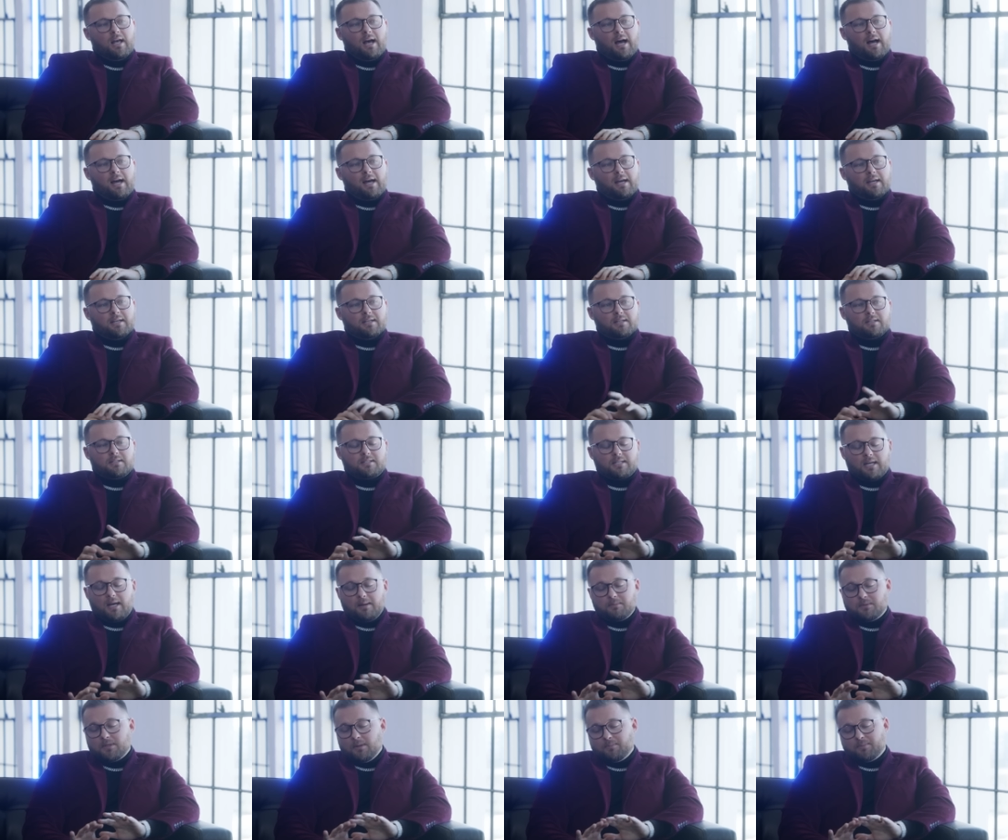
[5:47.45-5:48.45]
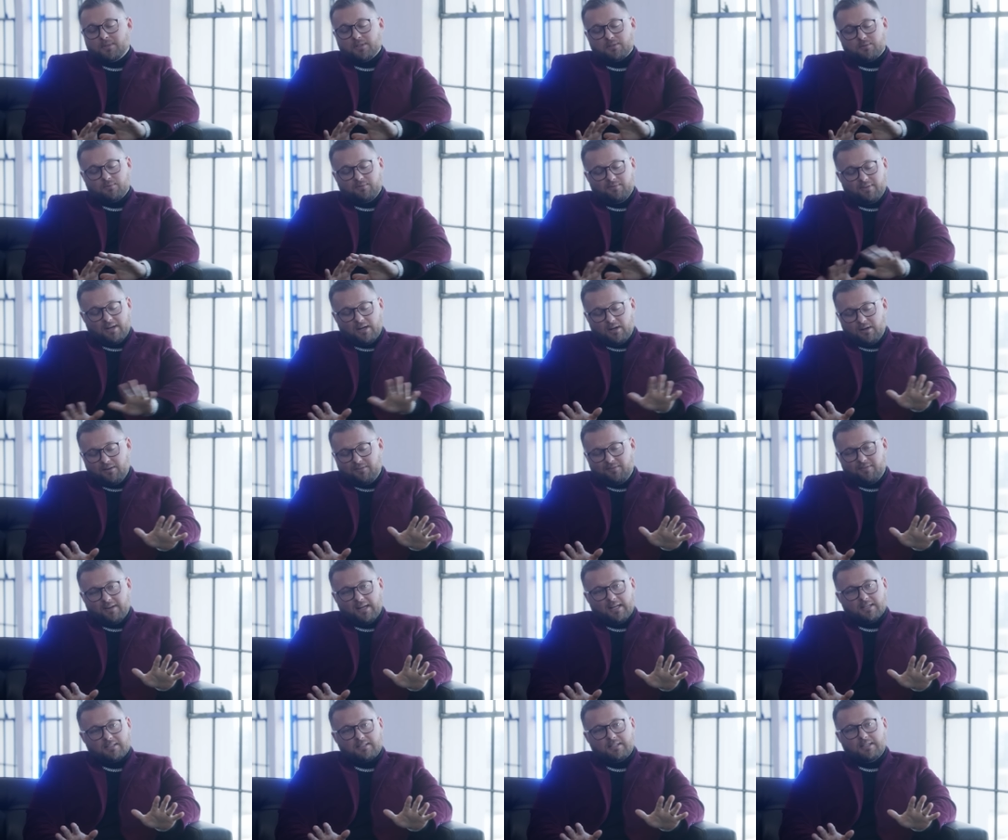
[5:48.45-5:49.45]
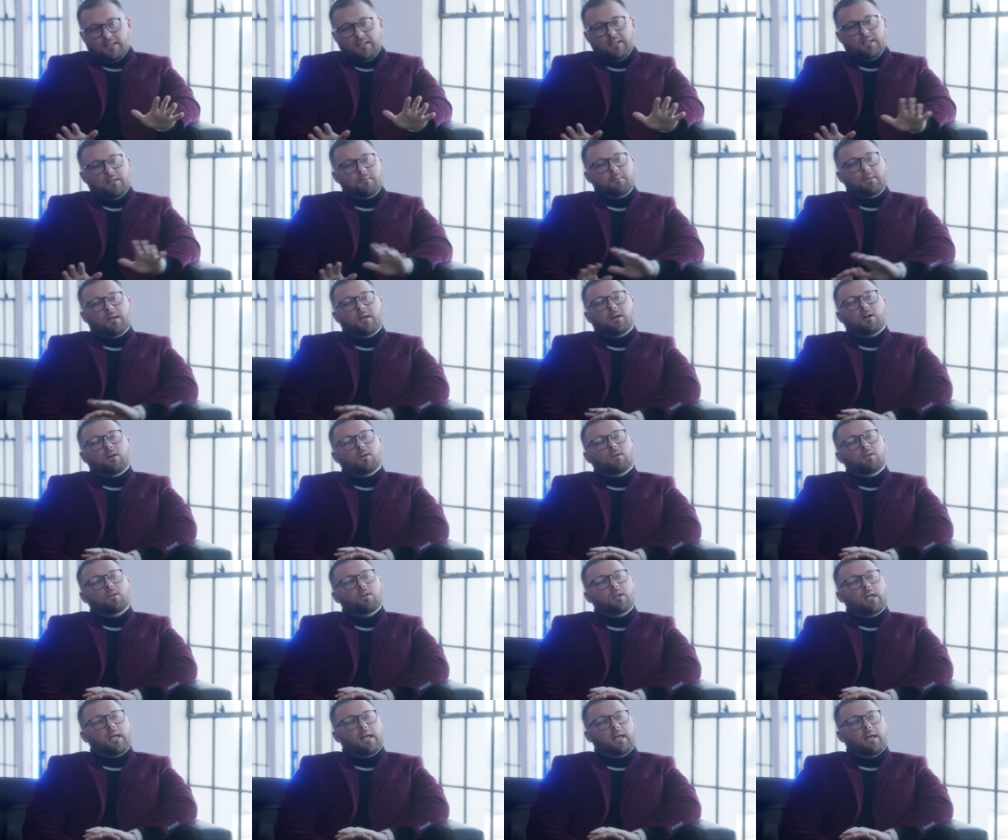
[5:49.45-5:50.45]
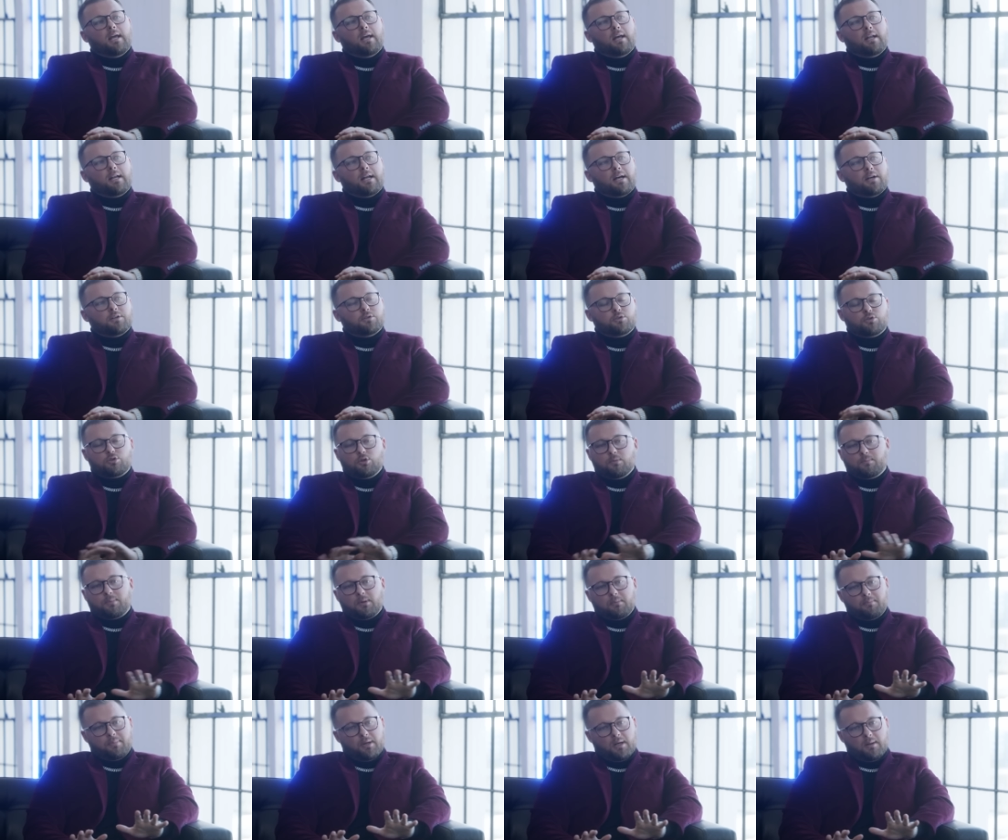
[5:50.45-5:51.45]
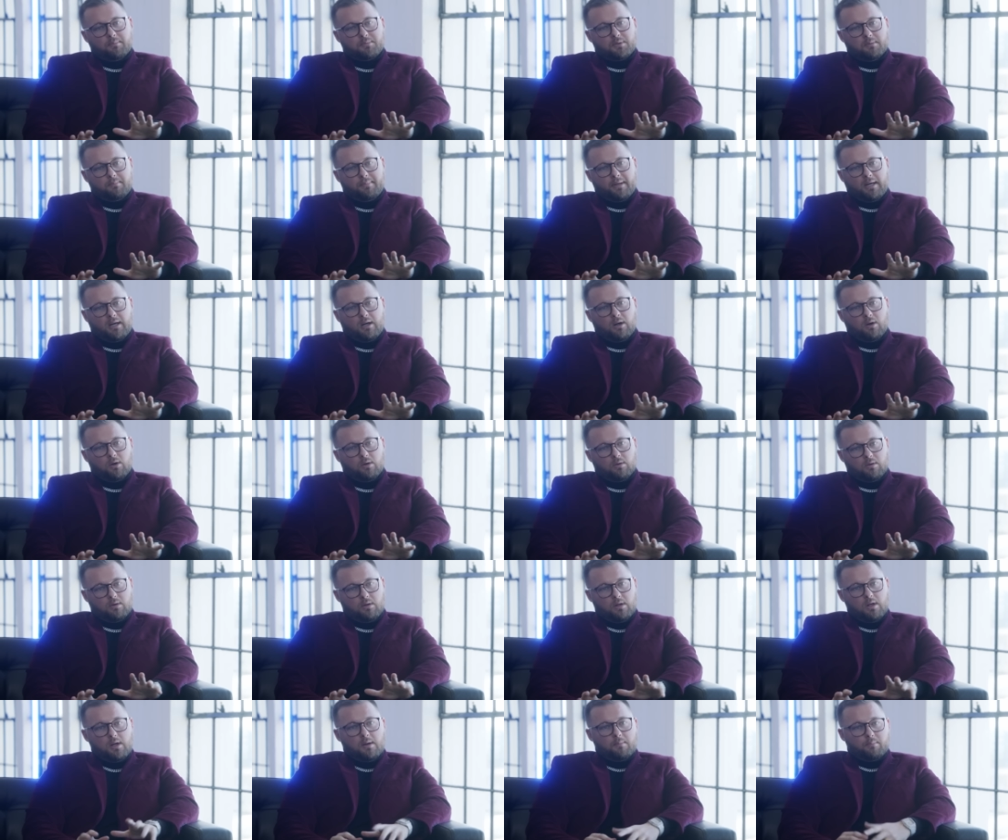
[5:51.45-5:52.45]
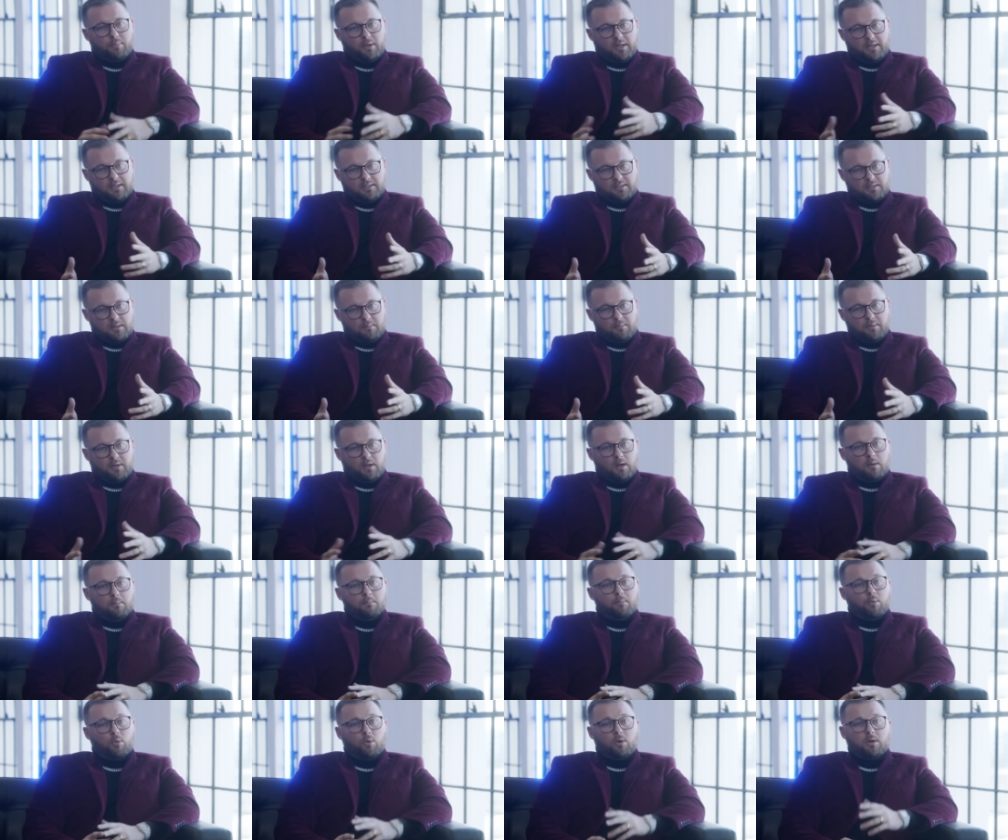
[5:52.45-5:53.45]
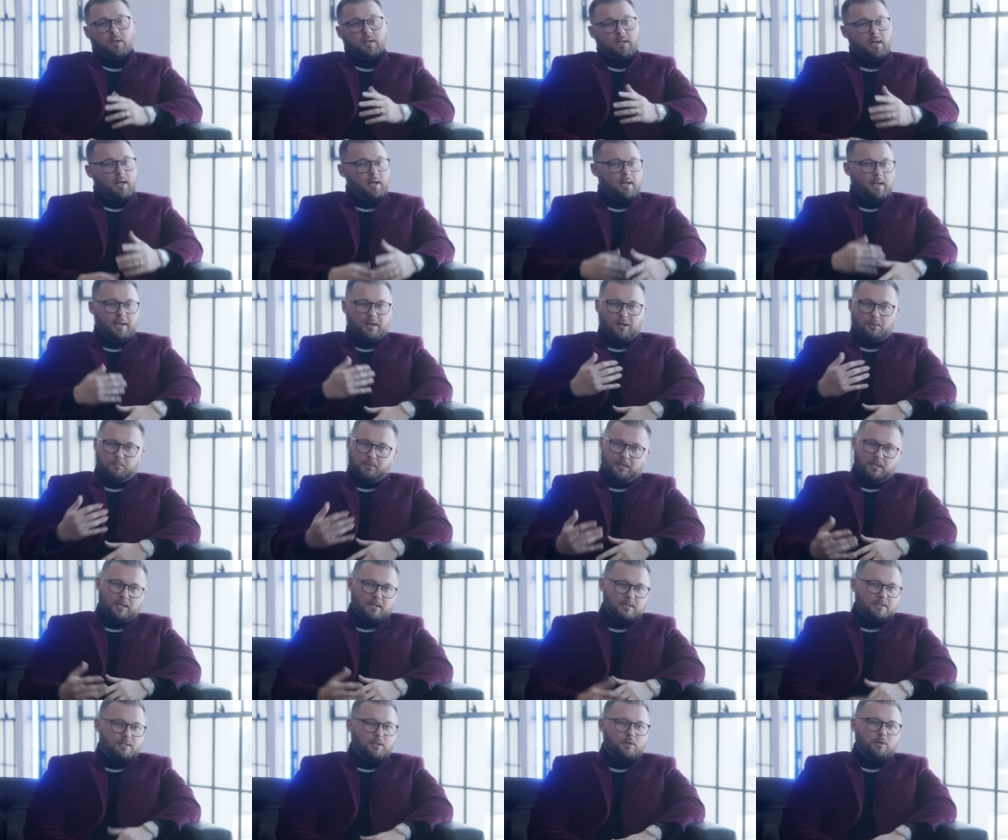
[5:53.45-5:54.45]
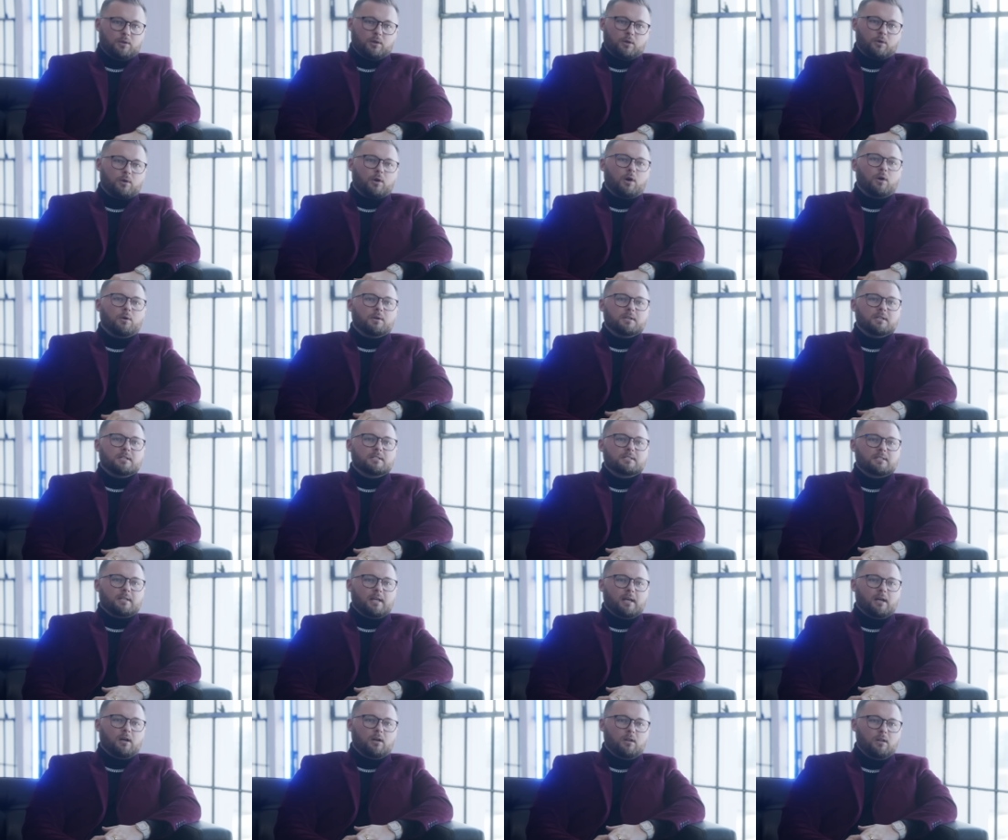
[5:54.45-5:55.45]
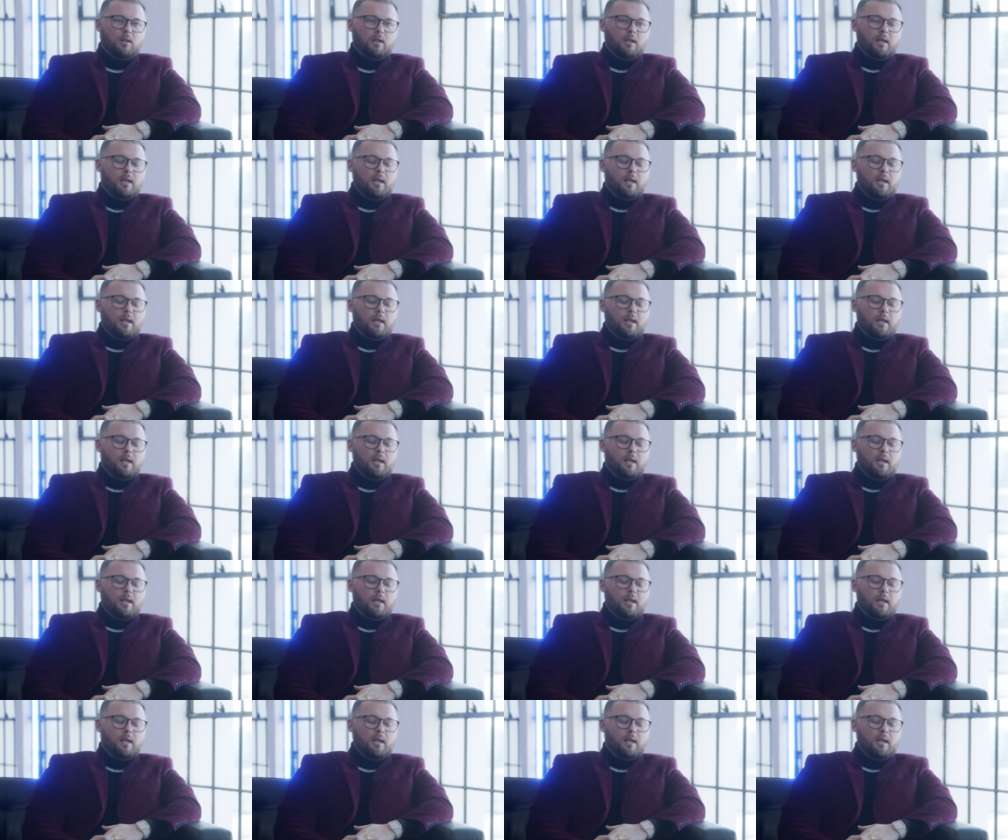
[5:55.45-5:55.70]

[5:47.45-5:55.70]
I typed up this very fancy email and I was super pumped about bringing somebody on board to kind of help me continue to grow and to scale.